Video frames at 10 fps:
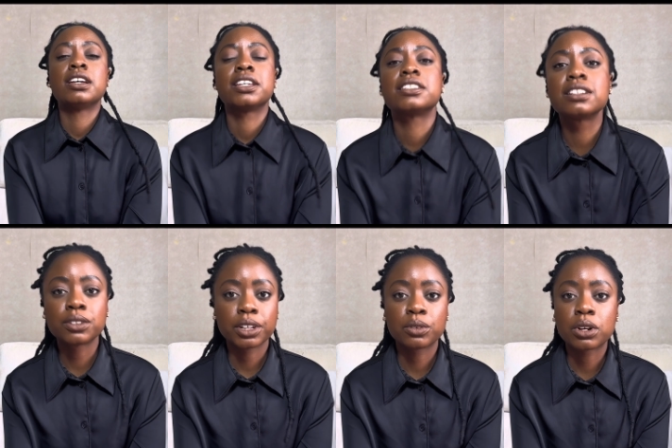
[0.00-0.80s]
Still
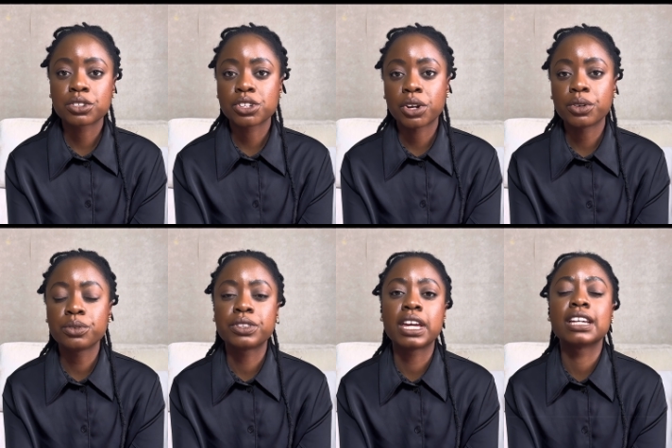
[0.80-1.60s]
in Guangzhou,
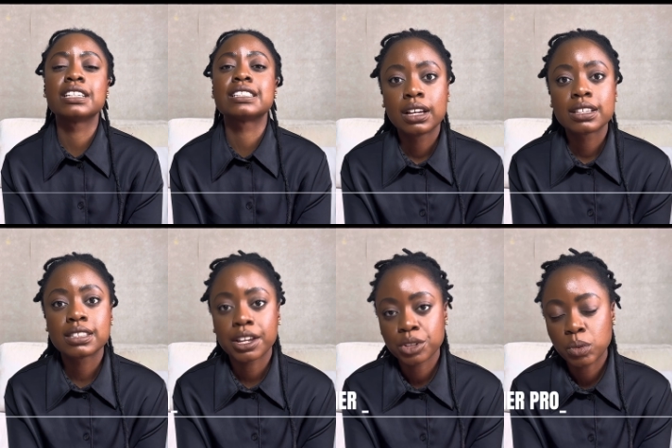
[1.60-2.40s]
there is
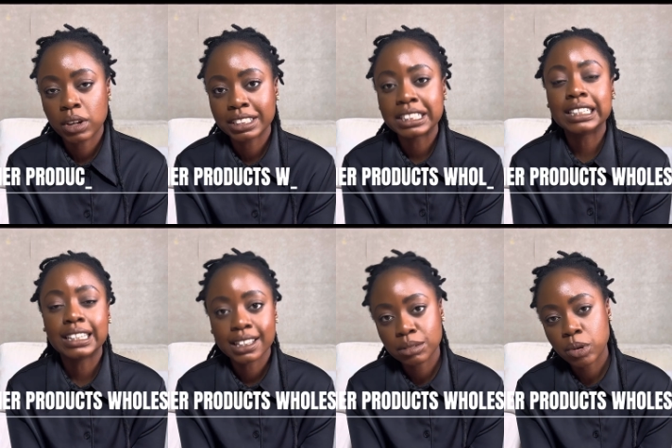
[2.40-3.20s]
Shenyuanli
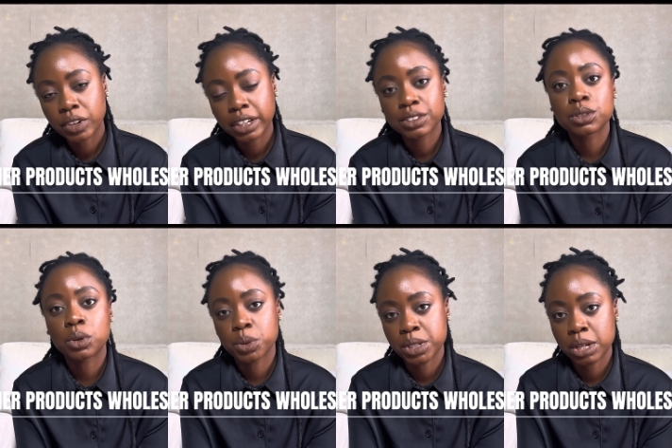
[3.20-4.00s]
Leather Products
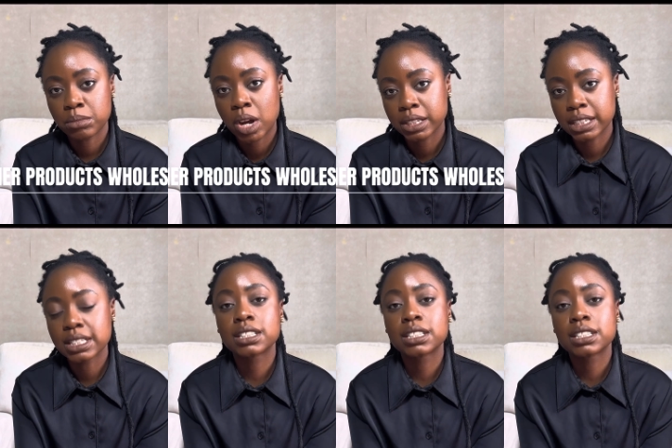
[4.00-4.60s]
Wholesale Market.